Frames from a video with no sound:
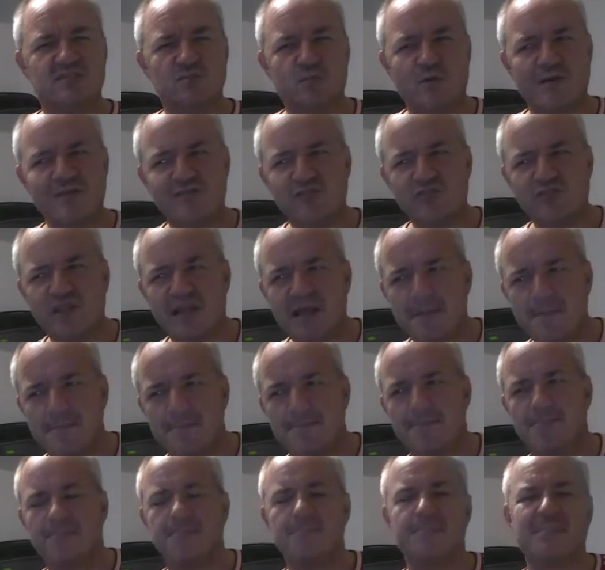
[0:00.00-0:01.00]
Whether do their
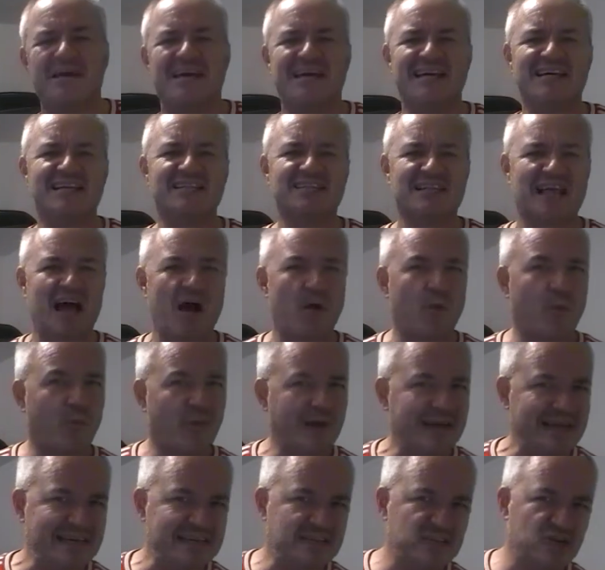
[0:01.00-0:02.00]
beers like
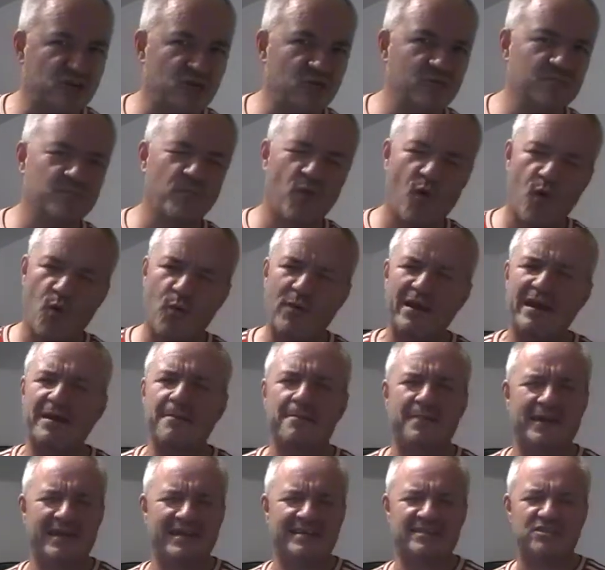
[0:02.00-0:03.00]
we do, more wheat
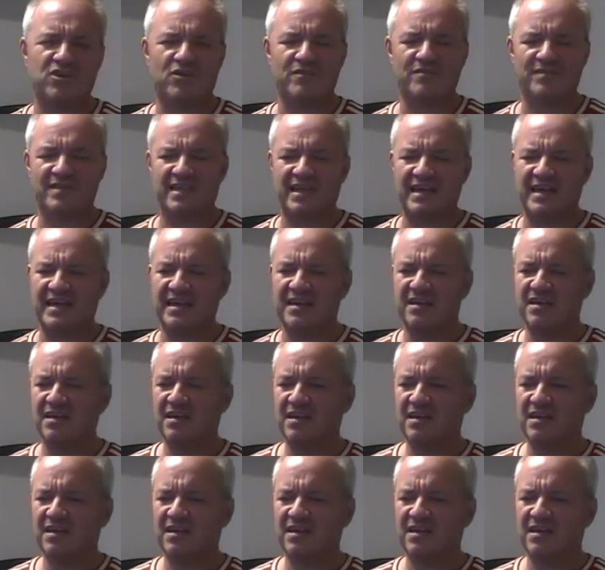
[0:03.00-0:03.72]
beers over there.